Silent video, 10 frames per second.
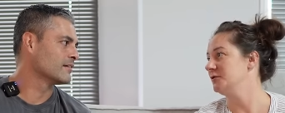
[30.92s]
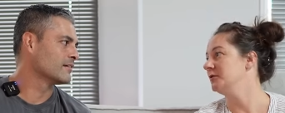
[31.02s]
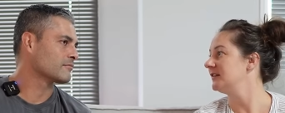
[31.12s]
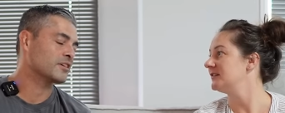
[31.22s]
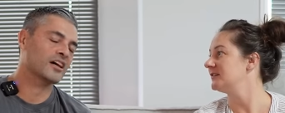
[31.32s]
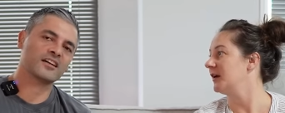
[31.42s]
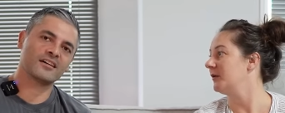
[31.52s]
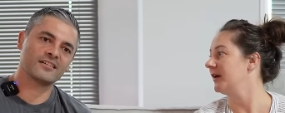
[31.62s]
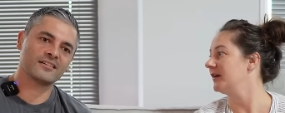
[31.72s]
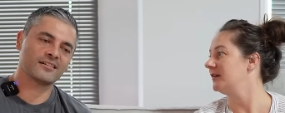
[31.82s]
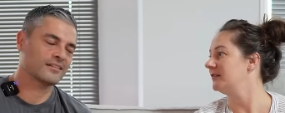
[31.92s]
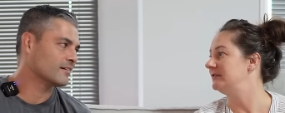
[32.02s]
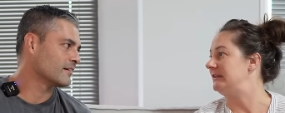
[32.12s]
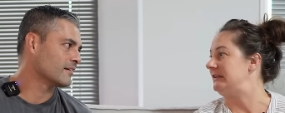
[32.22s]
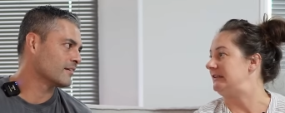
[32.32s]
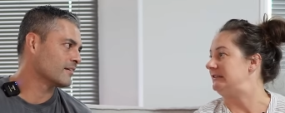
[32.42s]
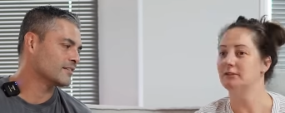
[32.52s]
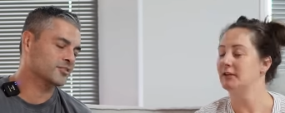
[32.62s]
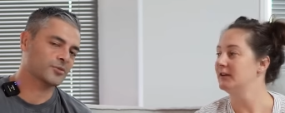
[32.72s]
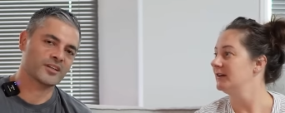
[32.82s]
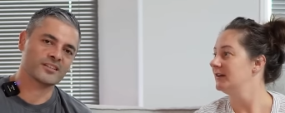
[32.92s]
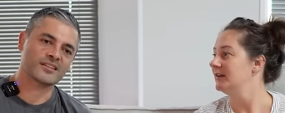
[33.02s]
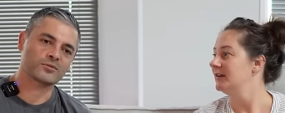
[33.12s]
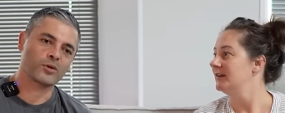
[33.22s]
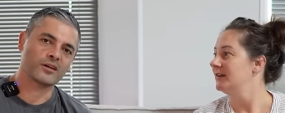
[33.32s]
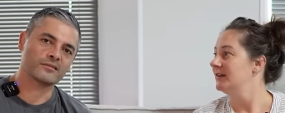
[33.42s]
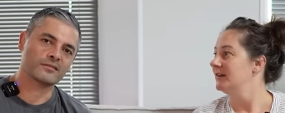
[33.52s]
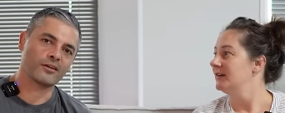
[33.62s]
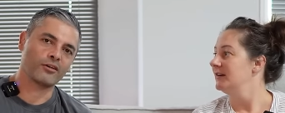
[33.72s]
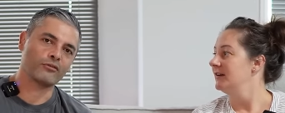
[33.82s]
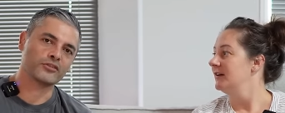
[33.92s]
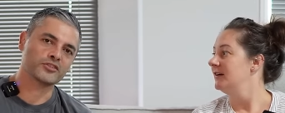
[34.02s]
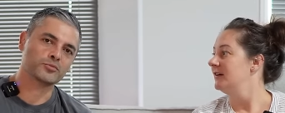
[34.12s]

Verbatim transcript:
Speaker 1: all, well, so I can't really... So I guess that's one obvious